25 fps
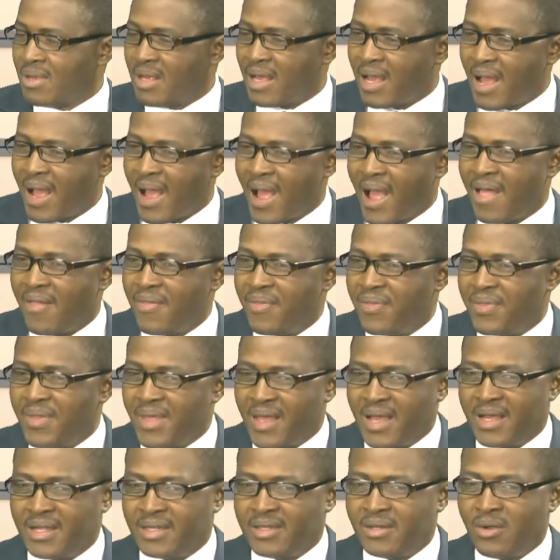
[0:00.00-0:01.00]
and
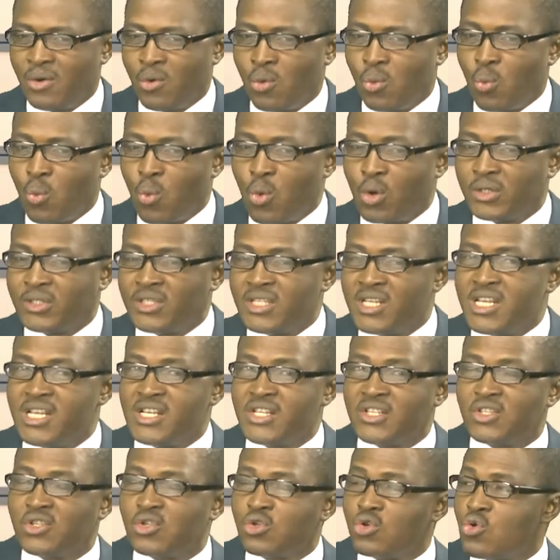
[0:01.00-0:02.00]
that what is
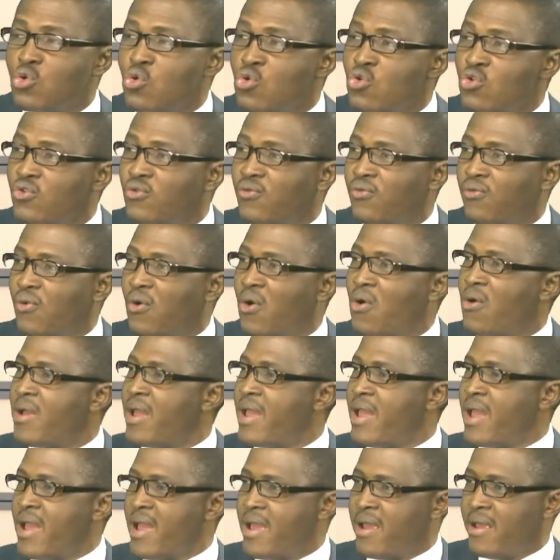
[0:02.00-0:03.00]
good for
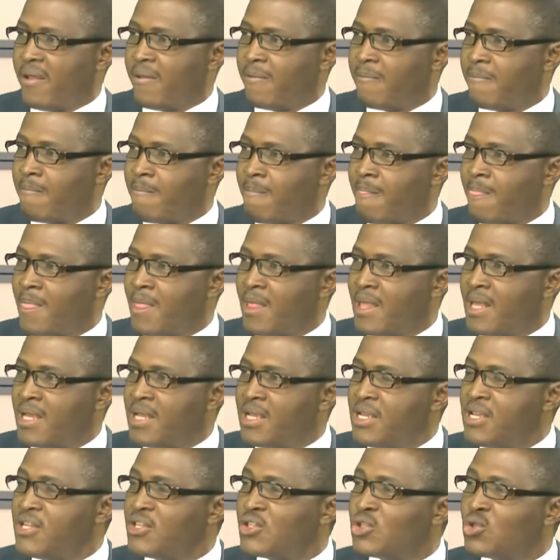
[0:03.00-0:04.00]
A
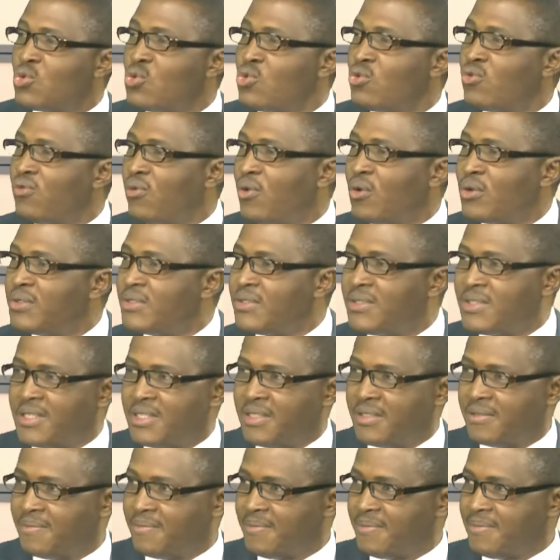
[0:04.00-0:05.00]
is good for Z.
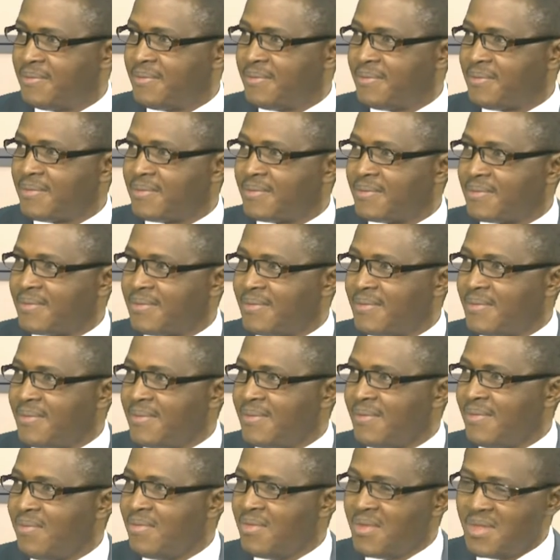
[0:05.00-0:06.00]

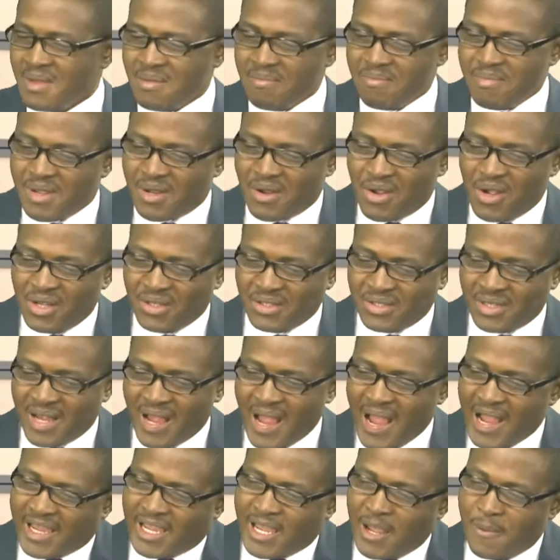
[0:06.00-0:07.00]
Because I
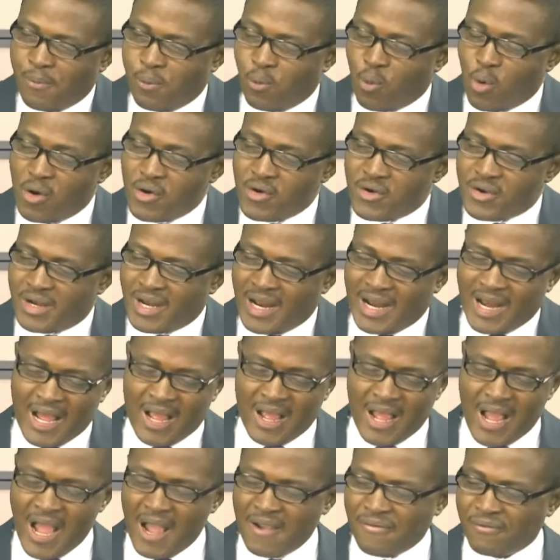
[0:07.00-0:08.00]
keep wondering, and I
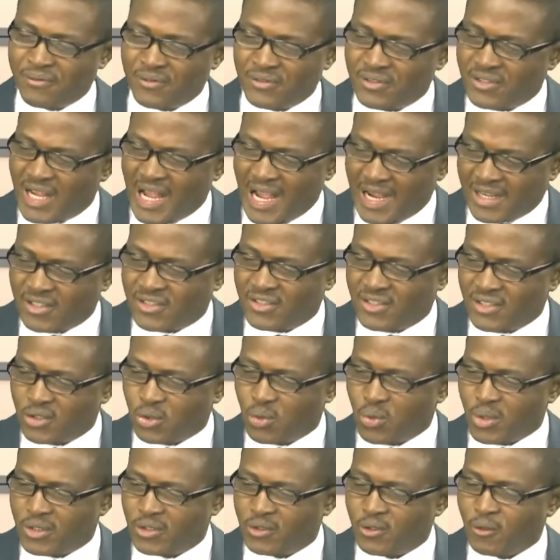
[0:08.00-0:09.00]
ask this
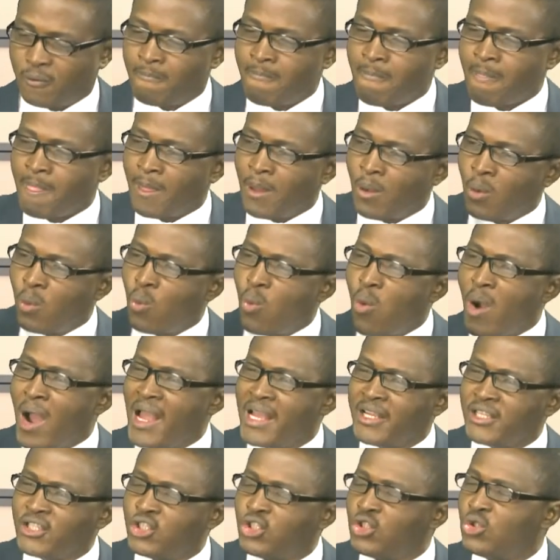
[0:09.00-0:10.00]
question, why
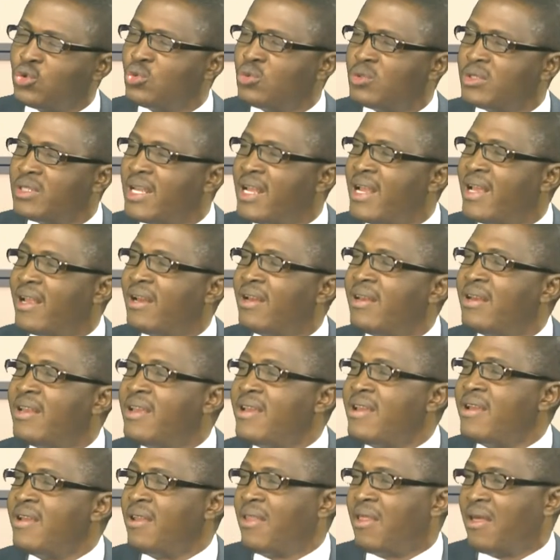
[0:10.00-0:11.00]
should a
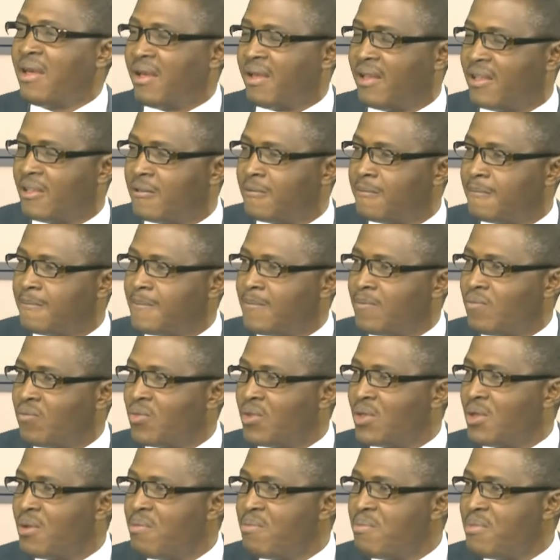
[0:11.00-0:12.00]
leader
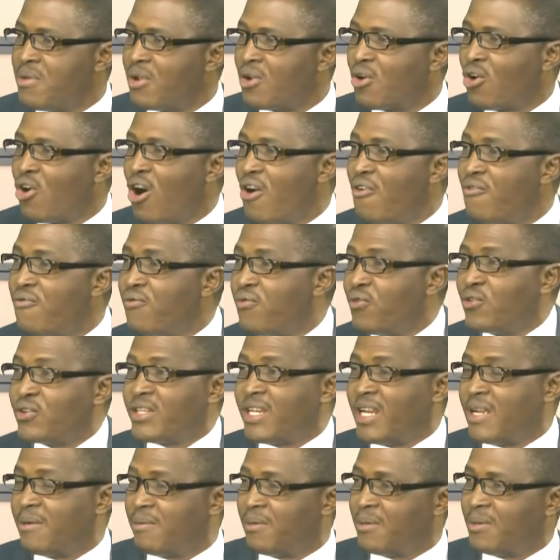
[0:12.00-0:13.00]
be
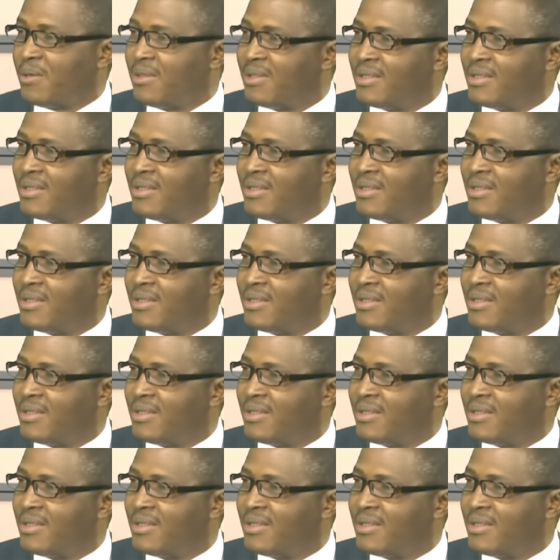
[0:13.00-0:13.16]
comfortable